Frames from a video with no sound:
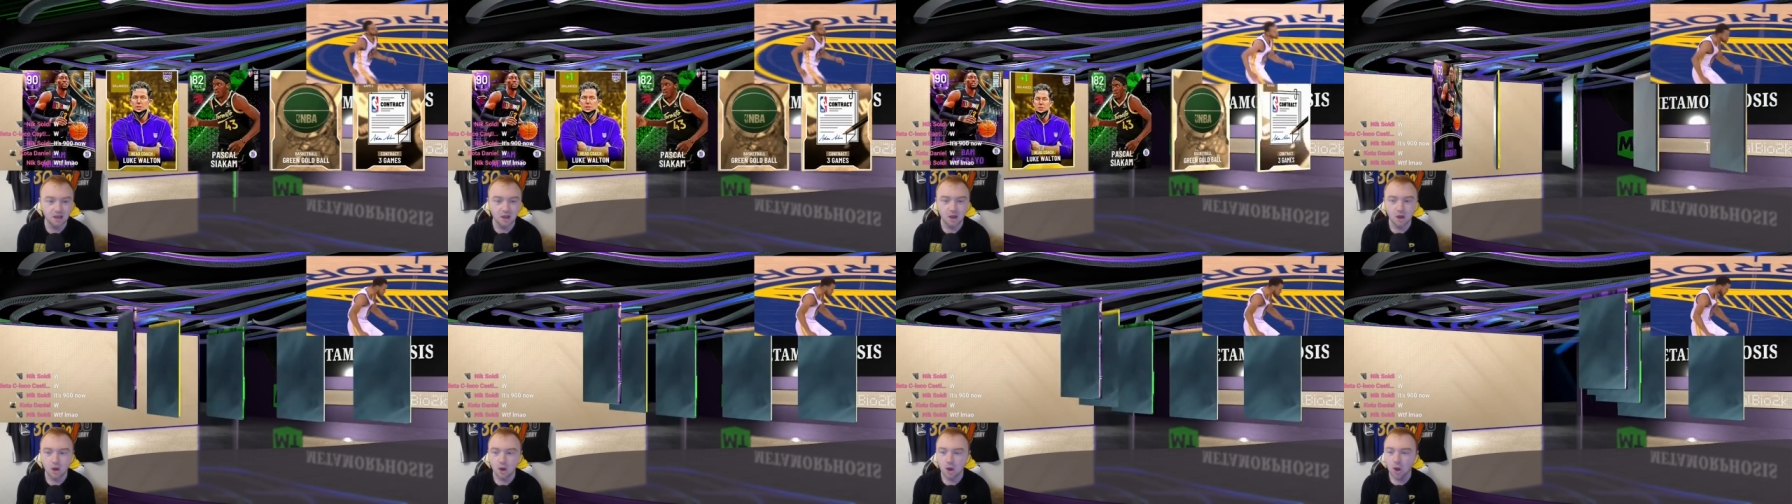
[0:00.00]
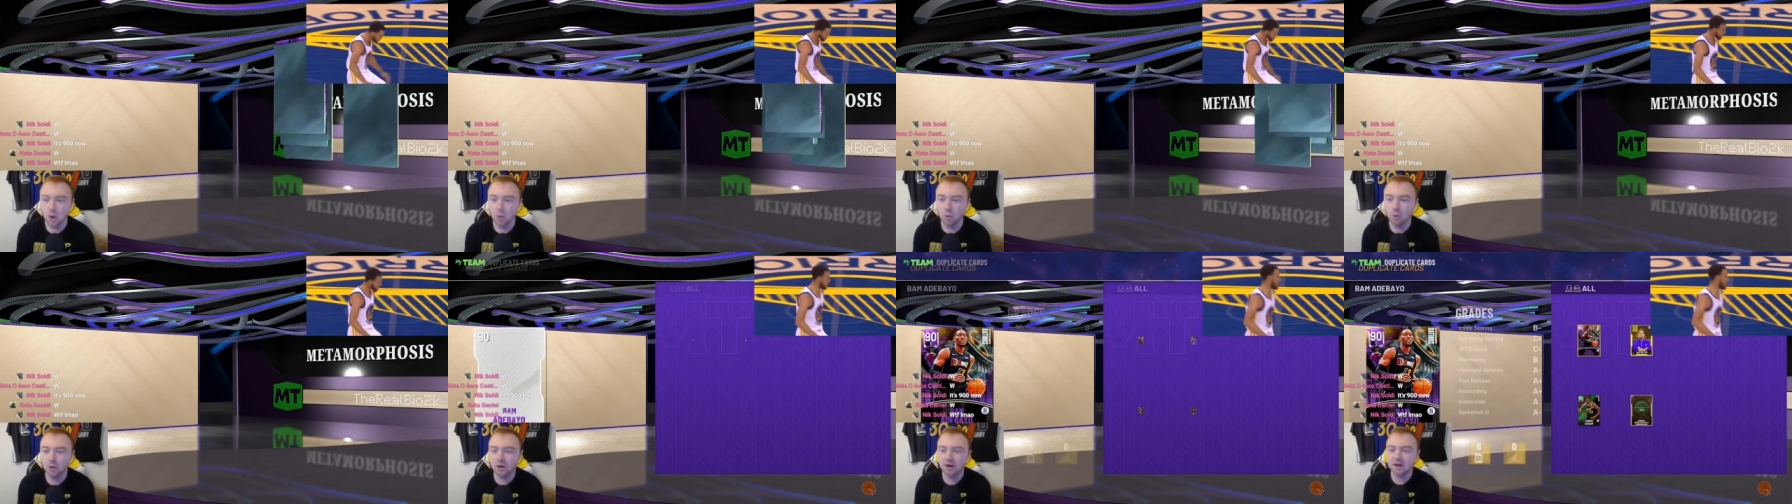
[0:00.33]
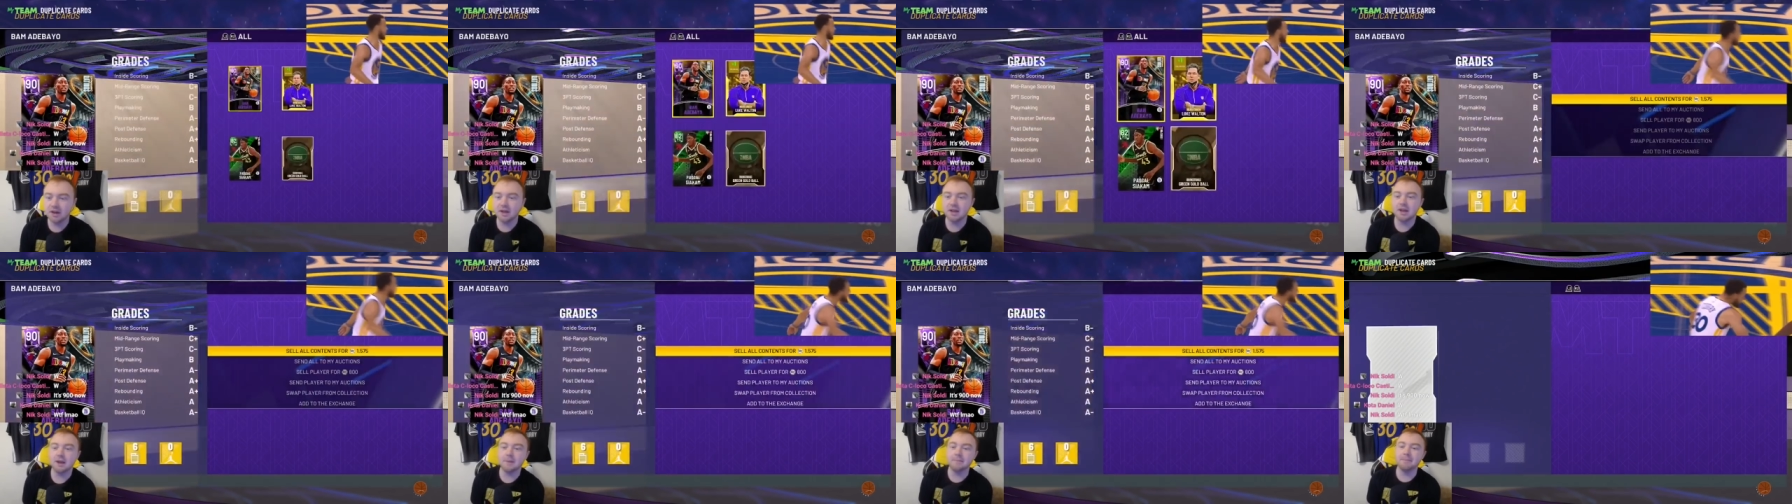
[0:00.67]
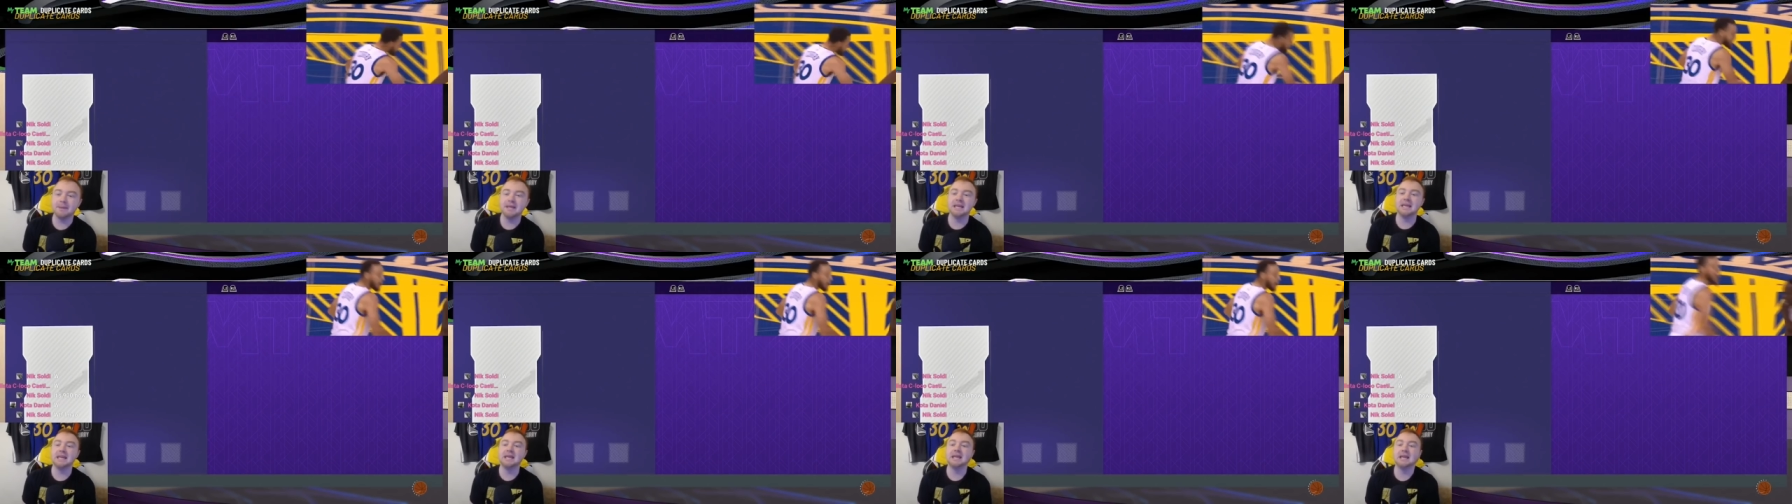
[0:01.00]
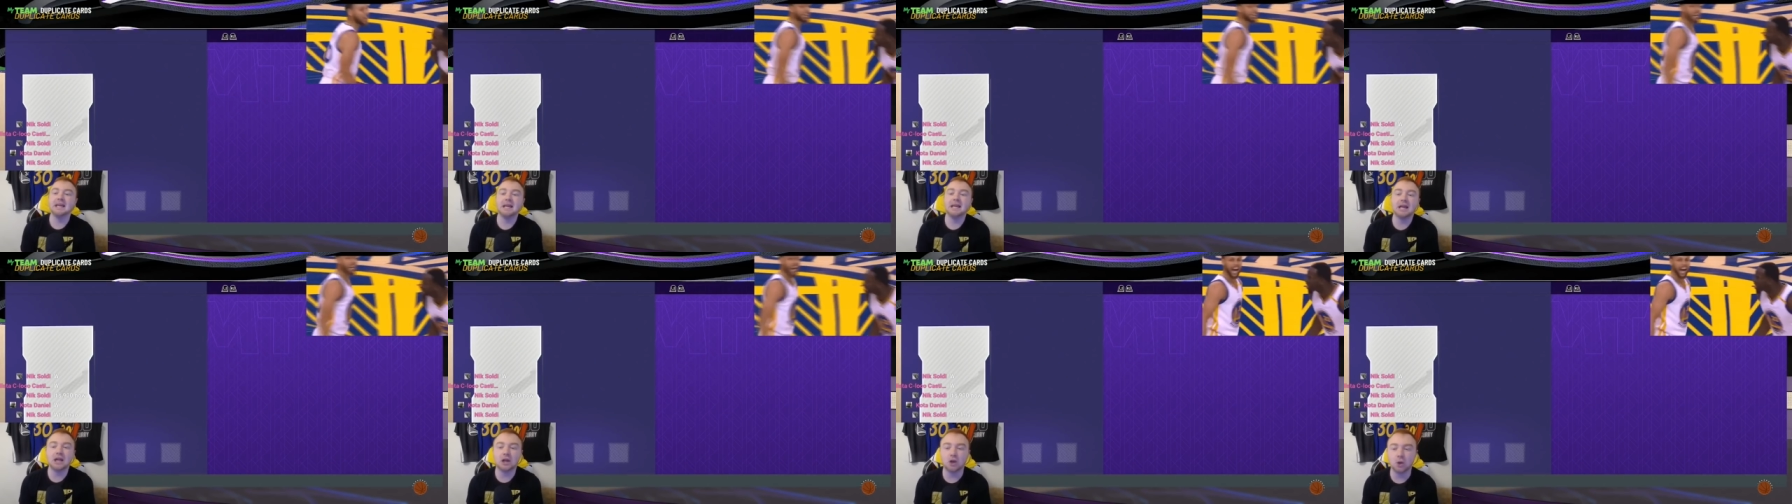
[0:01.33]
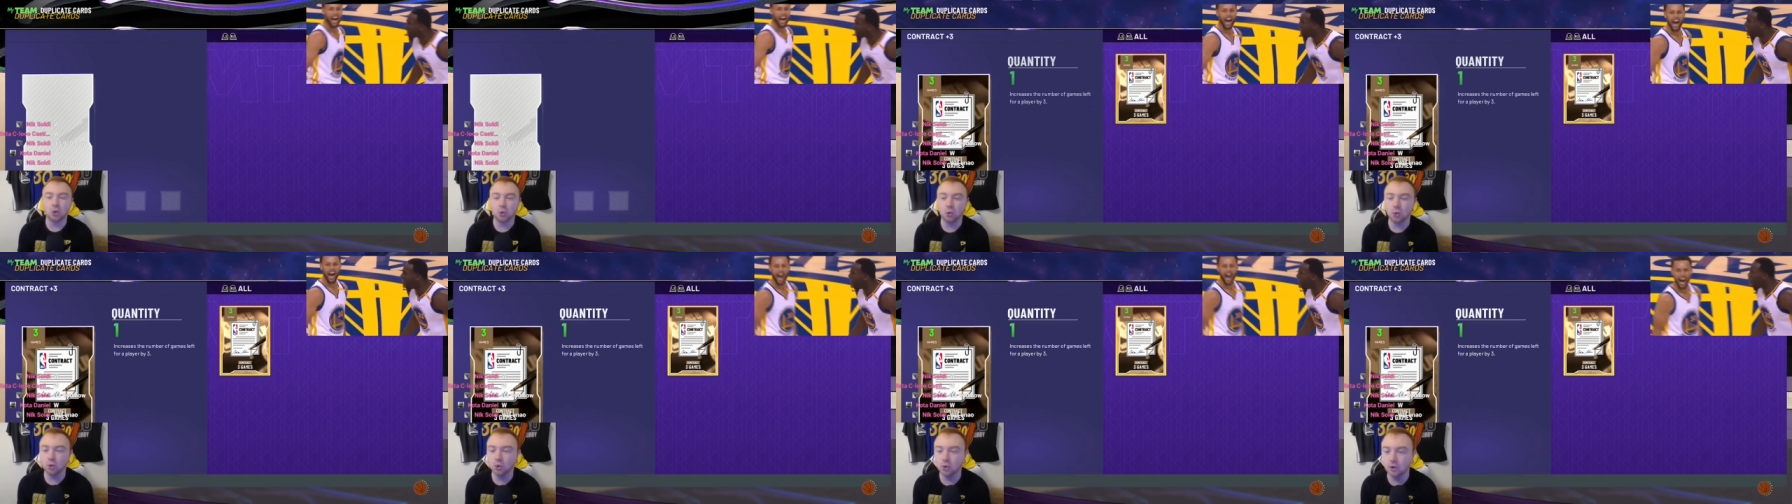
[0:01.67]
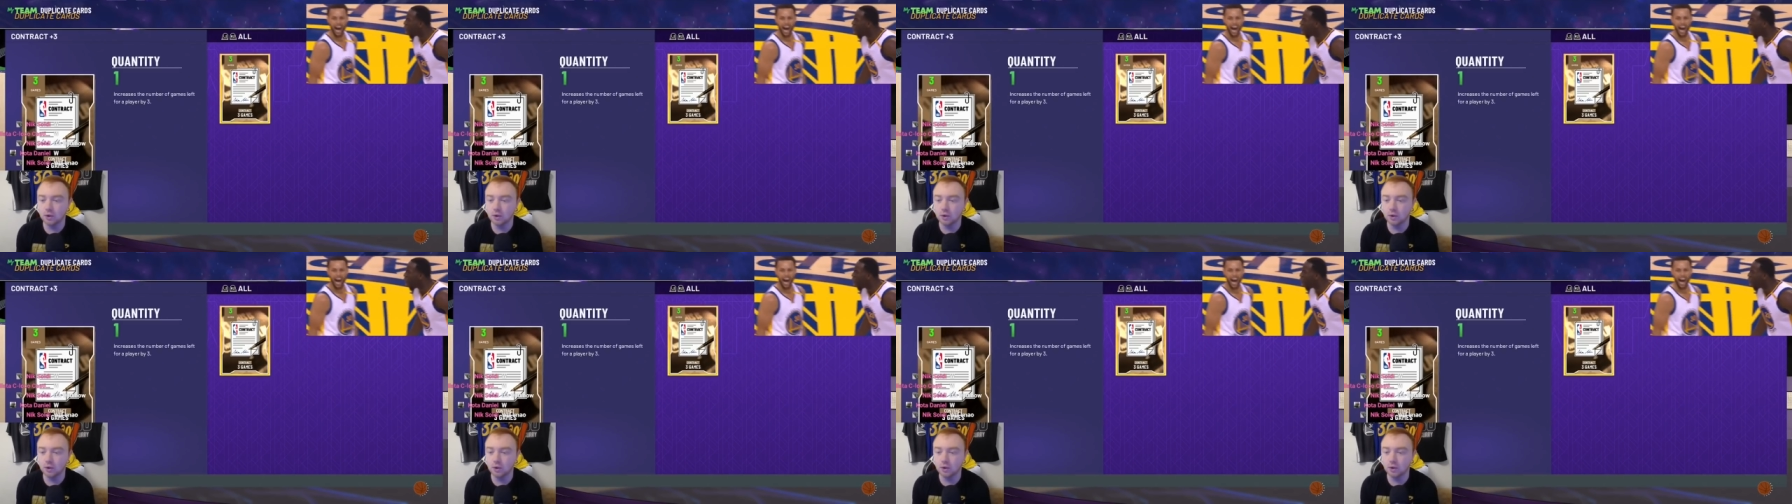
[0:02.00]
would be cool,